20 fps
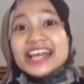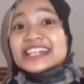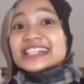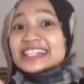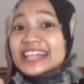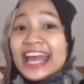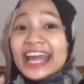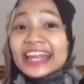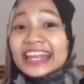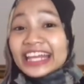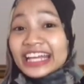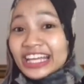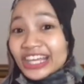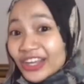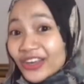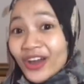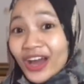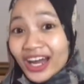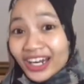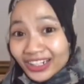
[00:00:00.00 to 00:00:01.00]
Scan the
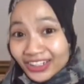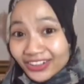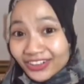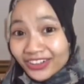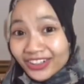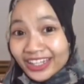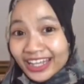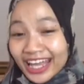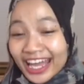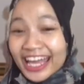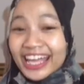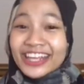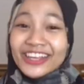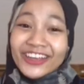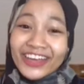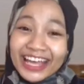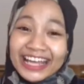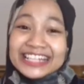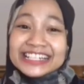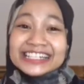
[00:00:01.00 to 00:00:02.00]
QR code and you
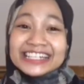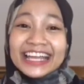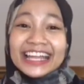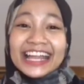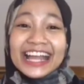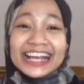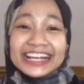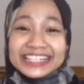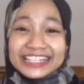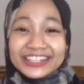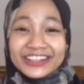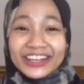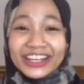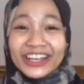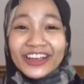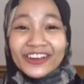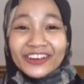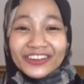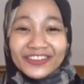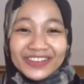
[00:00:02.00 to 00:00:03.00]
can start answering
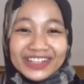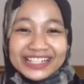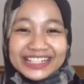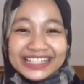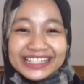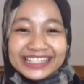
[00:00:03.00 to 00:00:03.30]
your quiz.